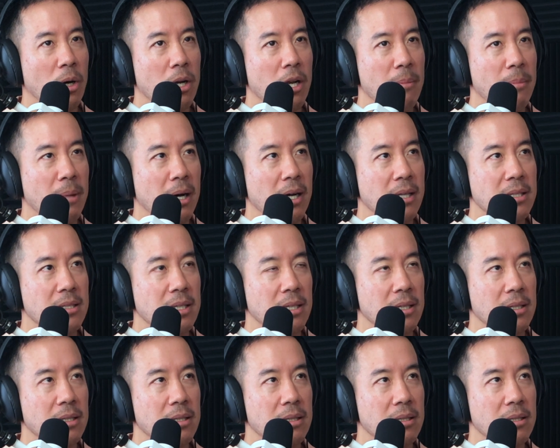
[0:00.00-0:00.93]
what I'm
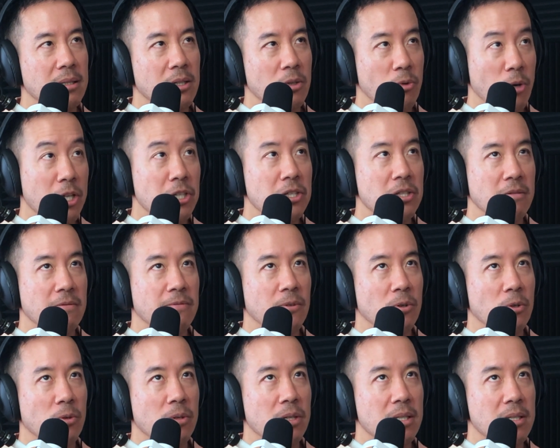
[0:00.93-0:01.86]
asking the question
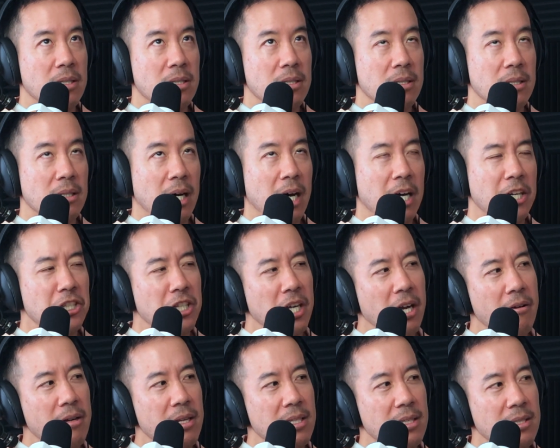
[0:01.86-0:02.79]
for is, are
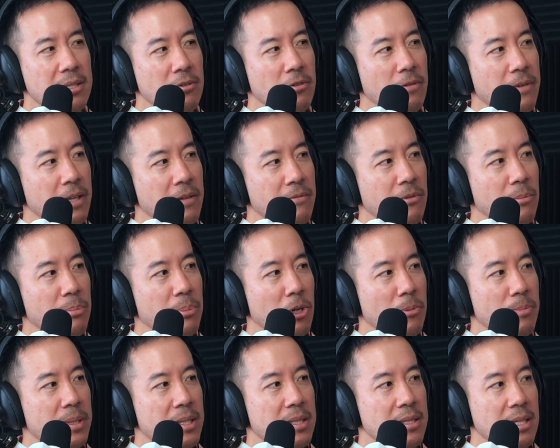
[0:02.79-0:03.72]
charities still fit for
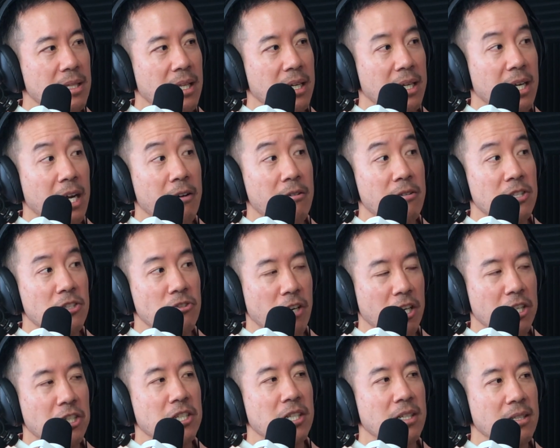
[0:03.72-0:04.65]
purpose in their current
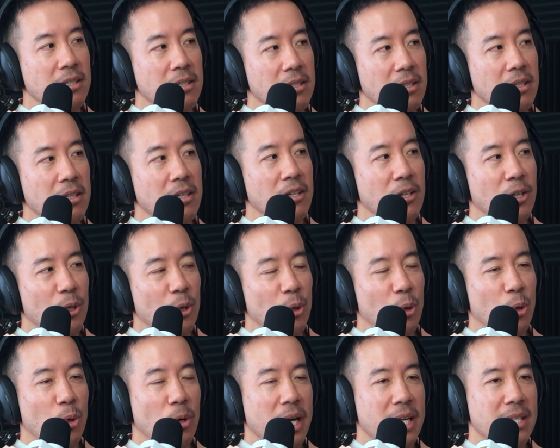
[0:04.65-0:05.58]
structure?
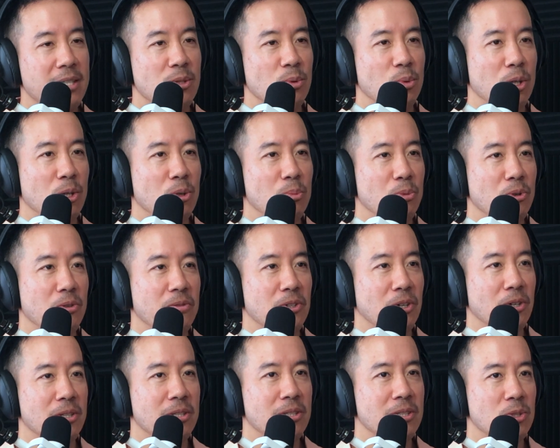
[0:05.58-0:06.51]
Or has the world
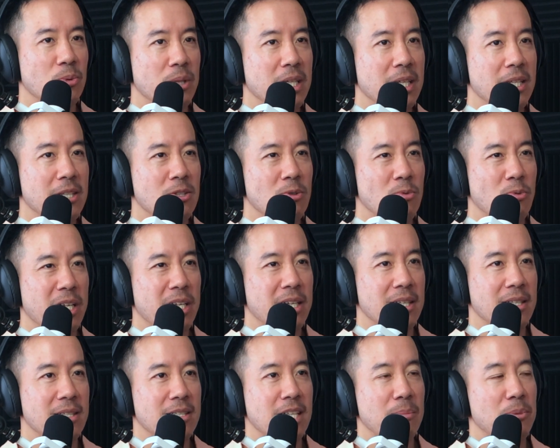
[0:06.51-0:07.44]
moved on? Do we need to
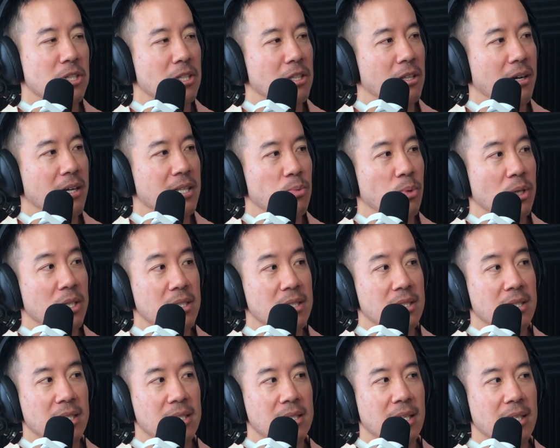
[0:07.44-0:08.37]
reconceptualize
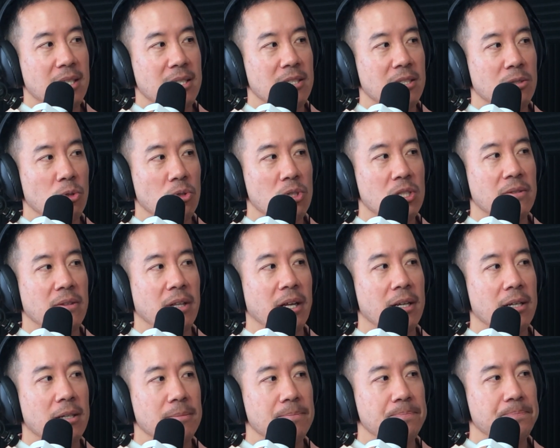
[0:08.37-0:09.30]
what success looks
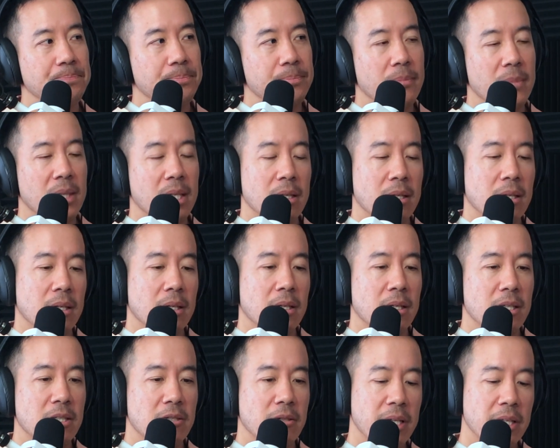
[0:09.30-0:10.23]
like?
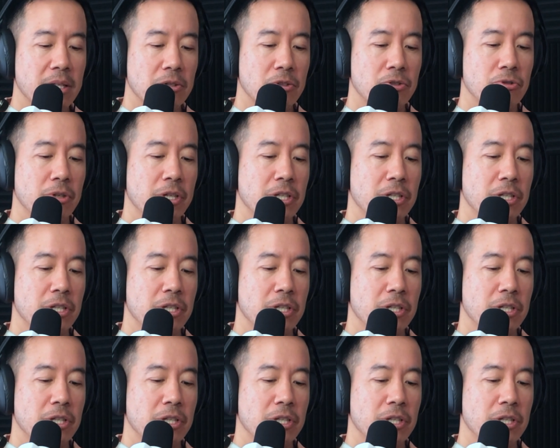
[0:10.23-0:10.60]
So I think the